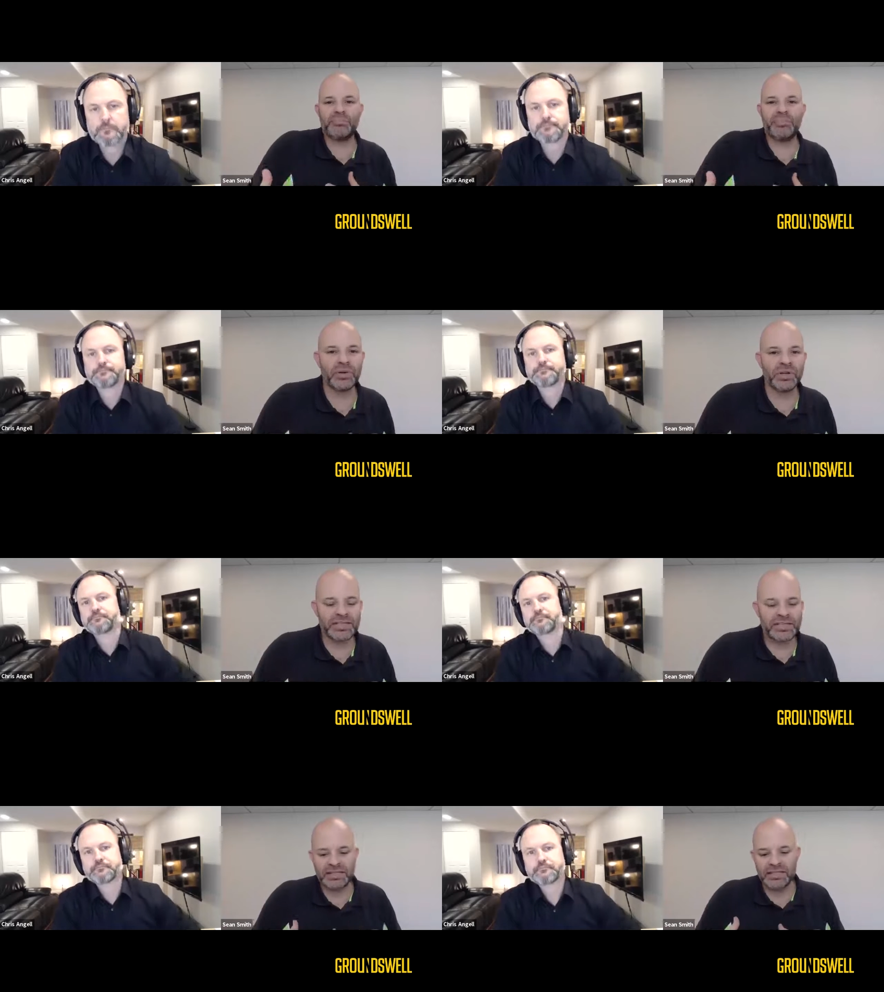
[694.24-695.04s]
Speaker 1: pull. It's
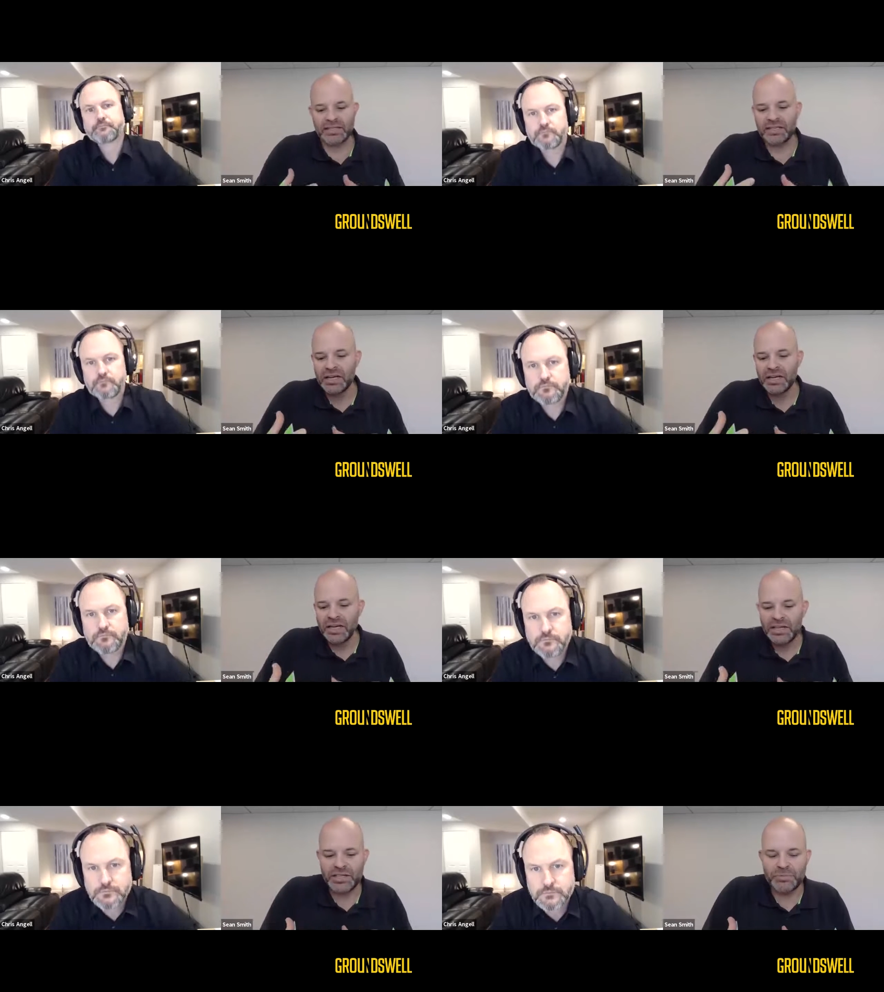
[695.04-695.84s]
like this,
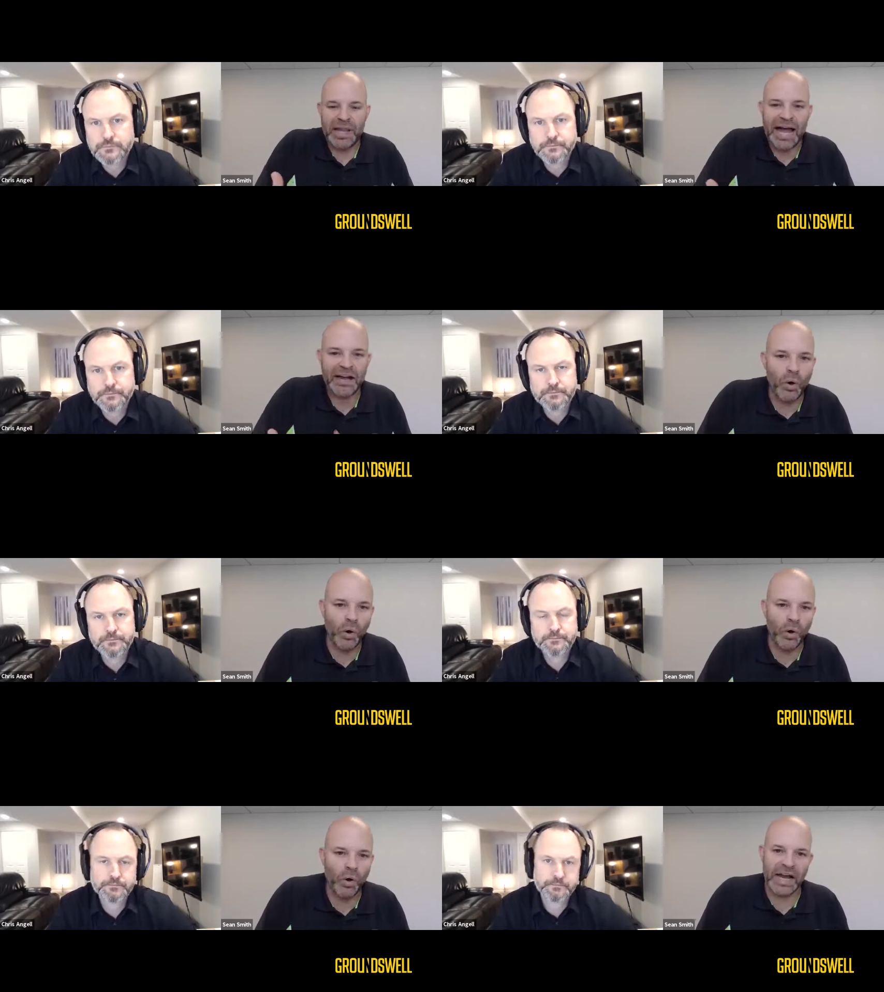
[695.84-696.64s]
this mm-hmm. black
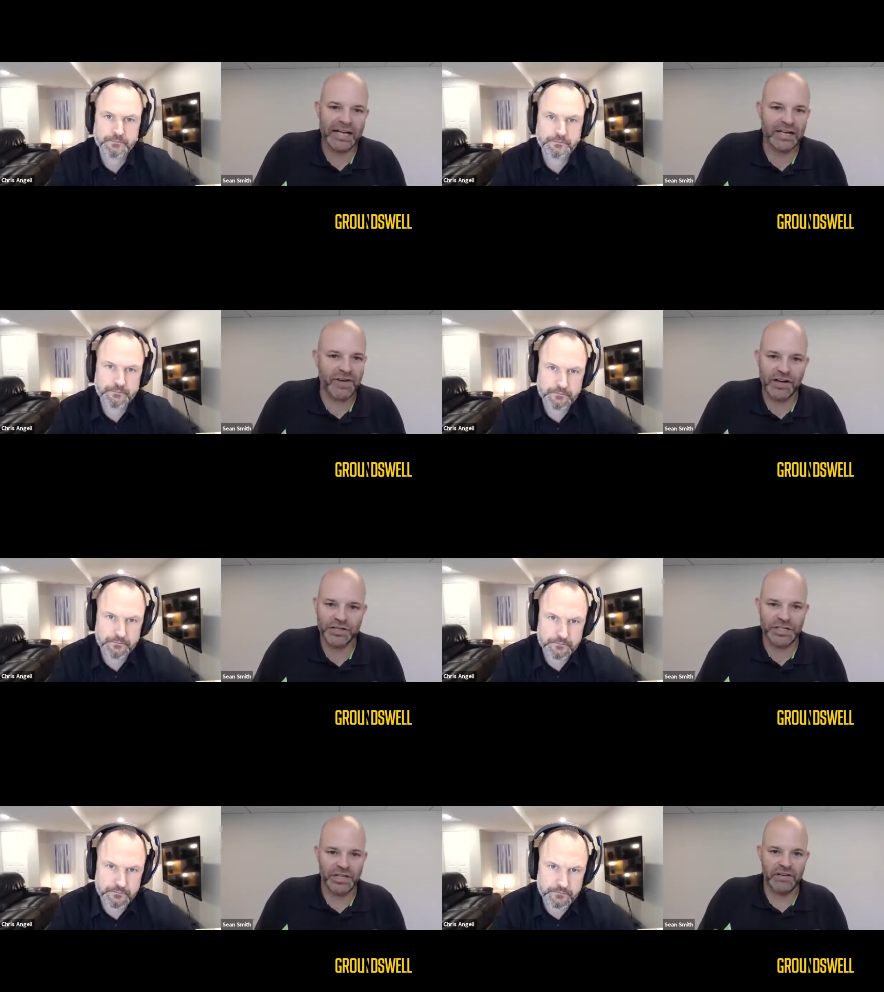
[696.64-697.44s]
hole kind of
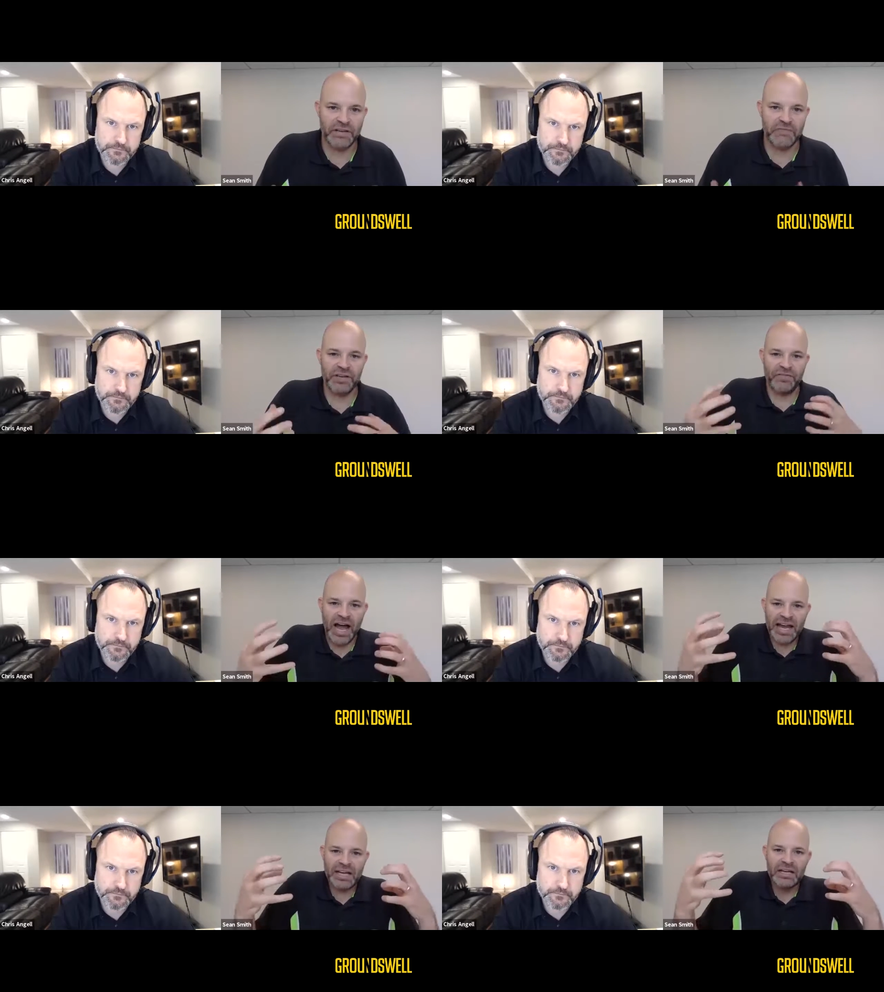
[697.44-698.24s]
energy. If, if
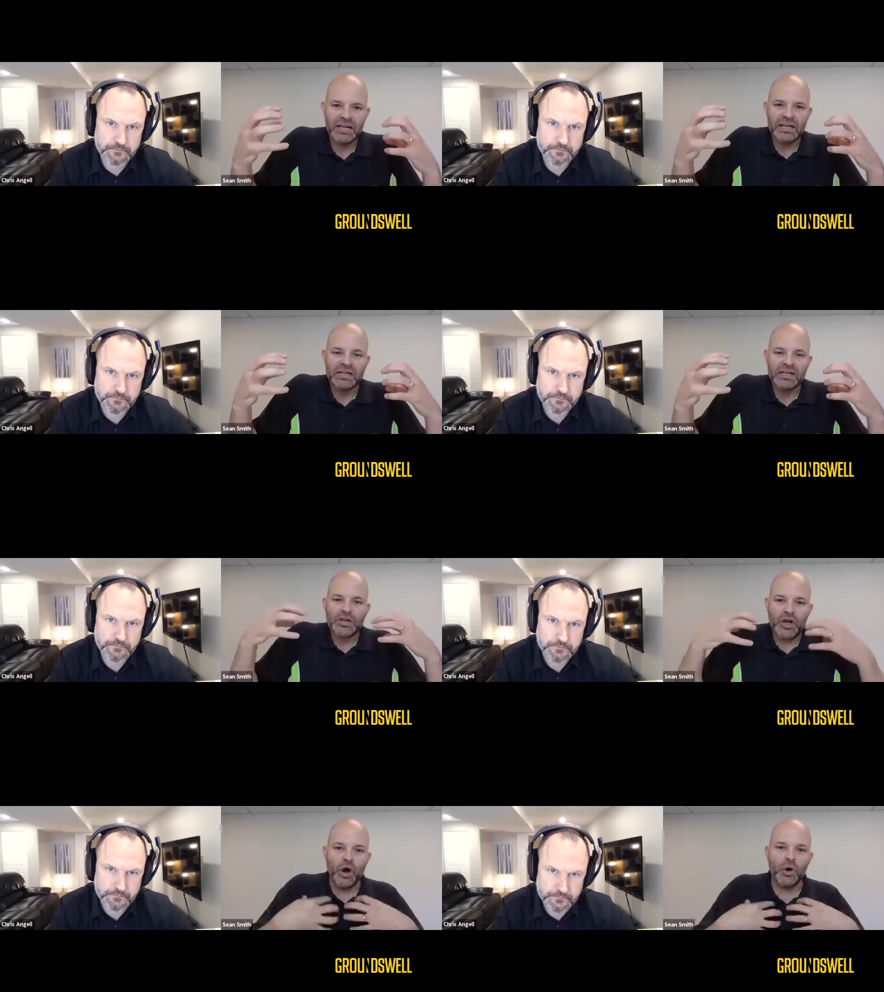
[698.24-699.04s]
I
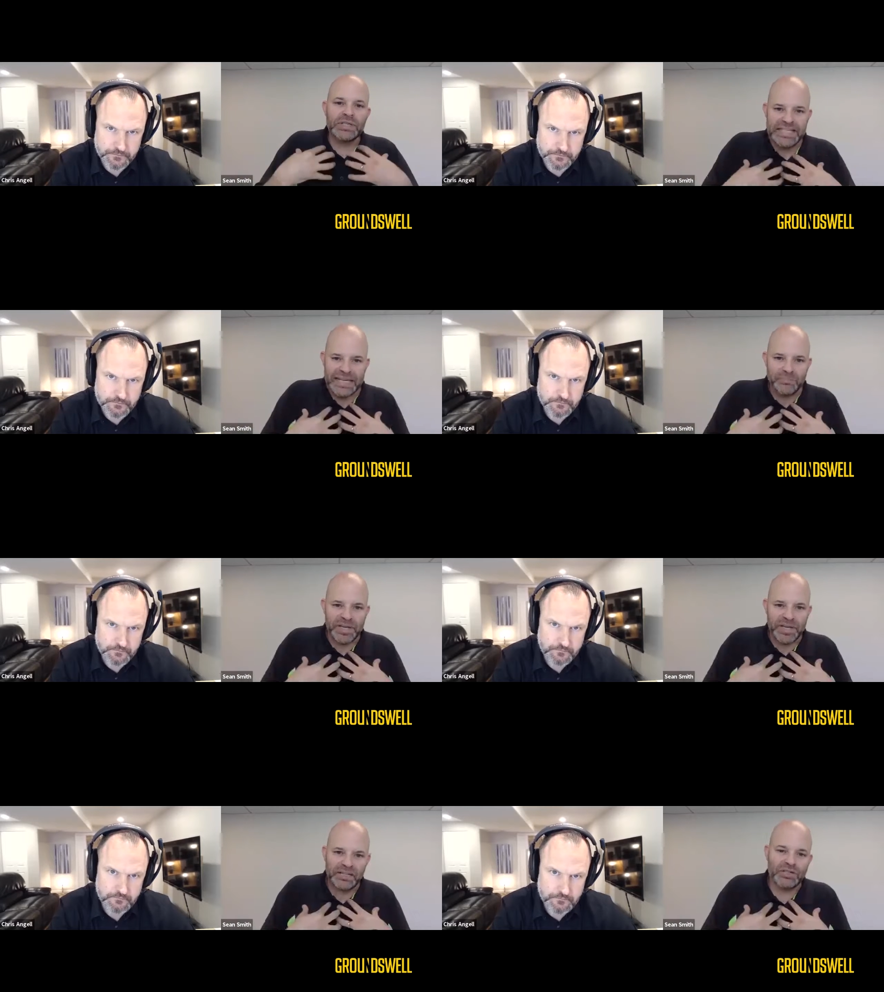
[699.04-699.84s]
go deep
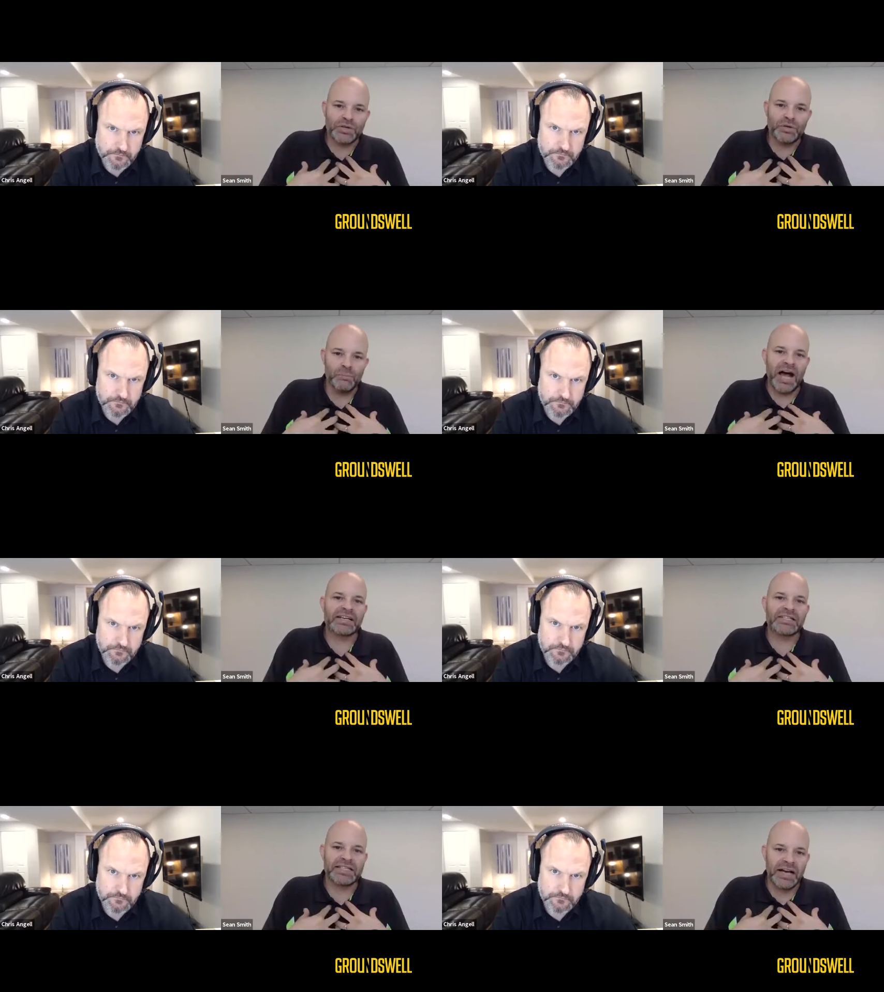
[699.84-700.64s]
into
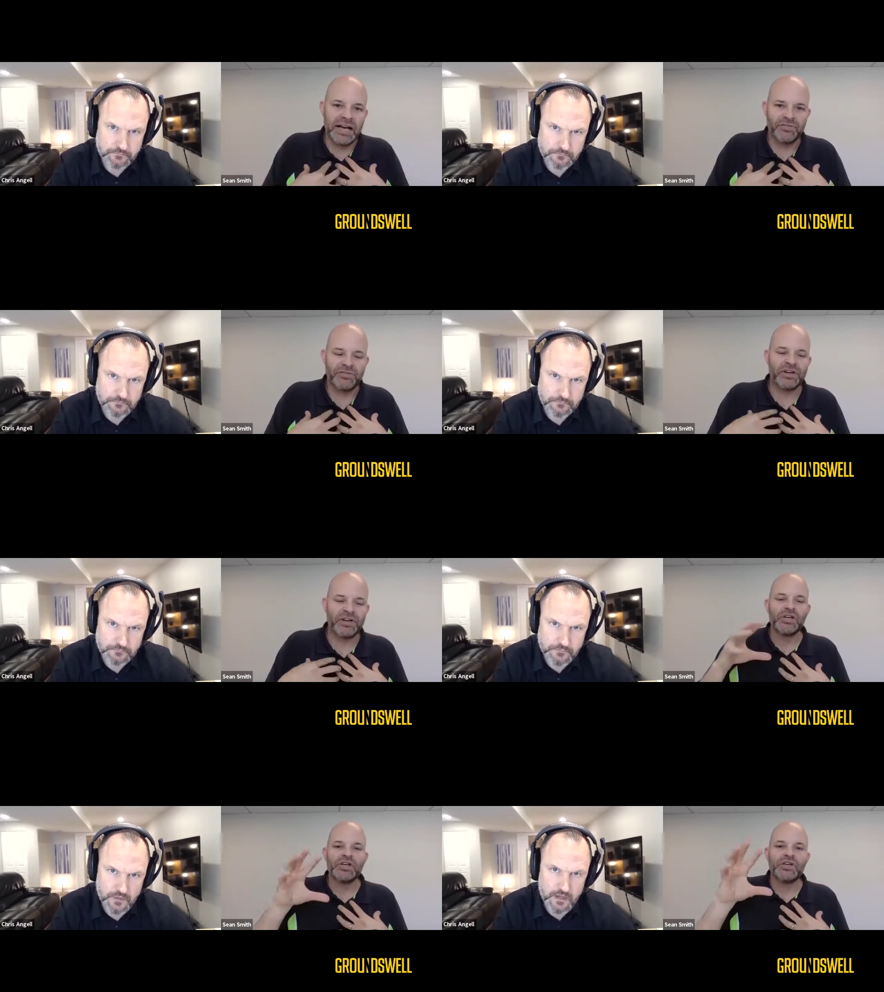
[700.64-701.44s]
myself,
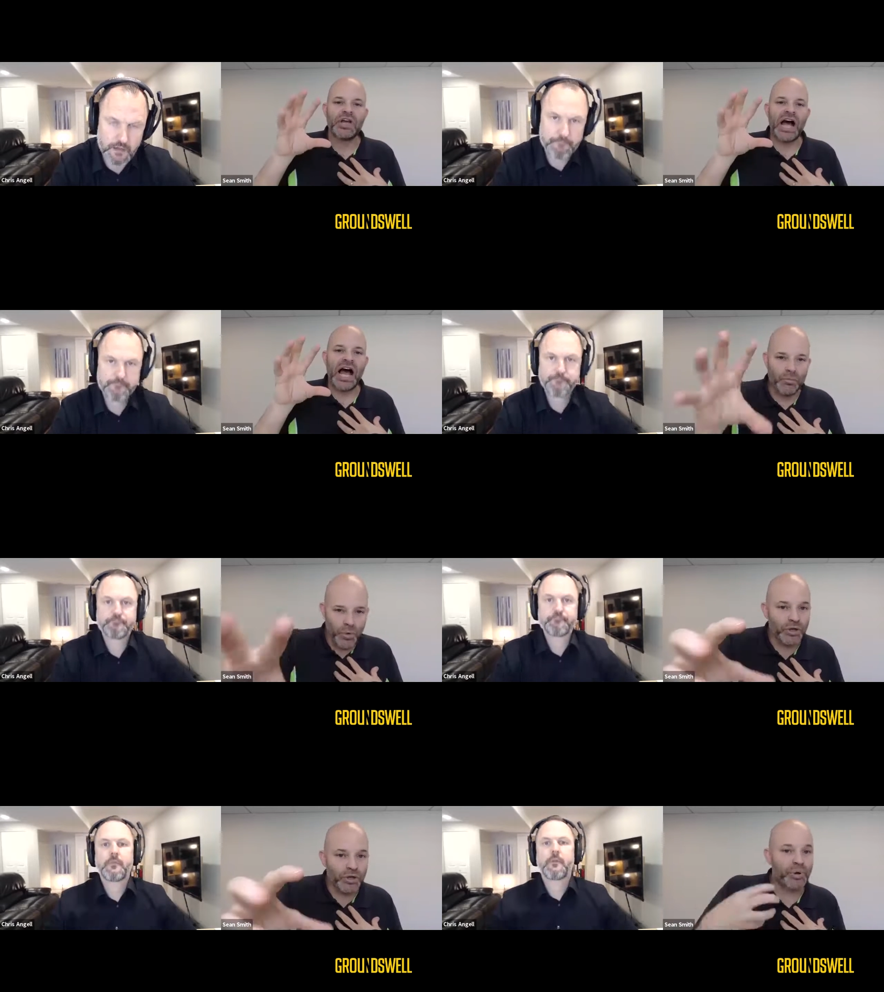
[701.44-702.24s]
yeah, I
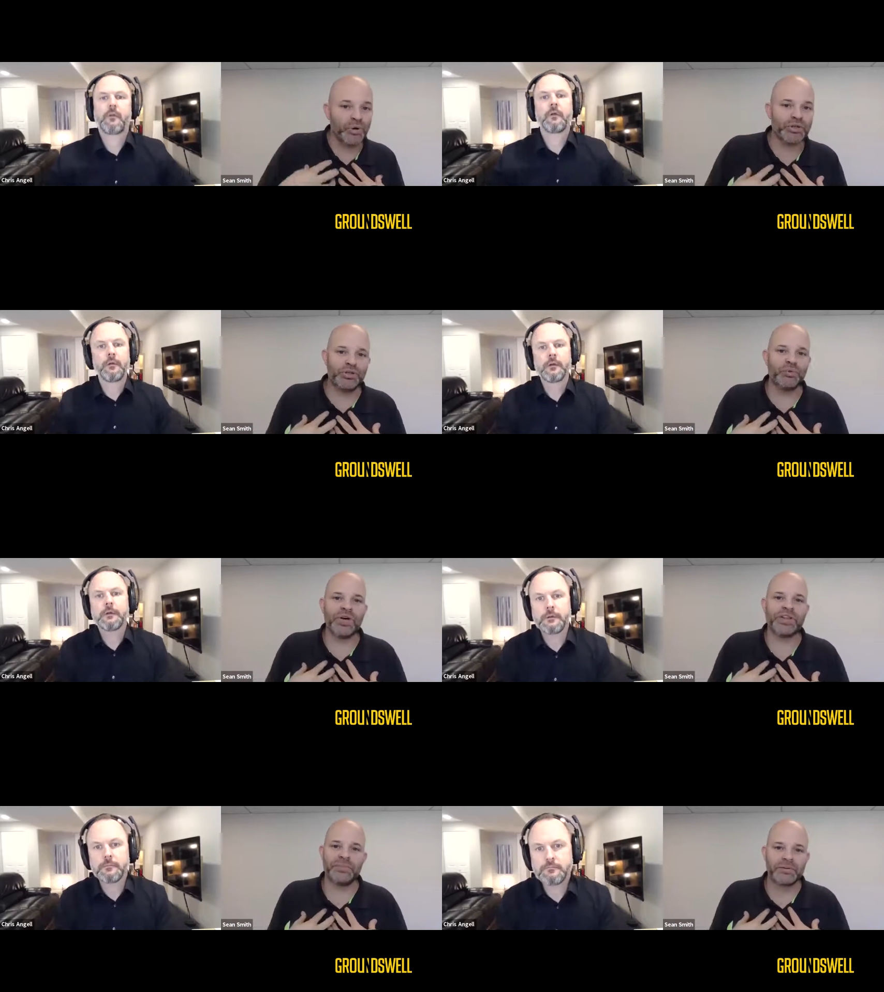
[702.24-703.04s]
will pull you
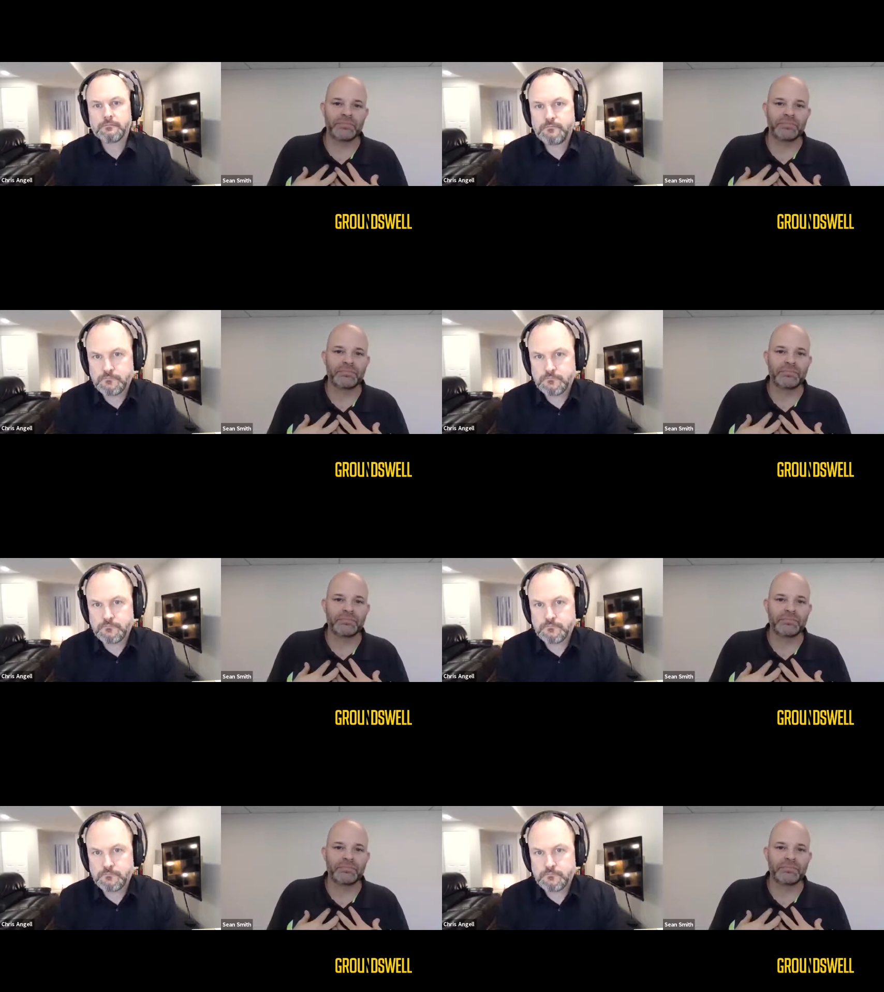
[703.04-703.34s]
with me.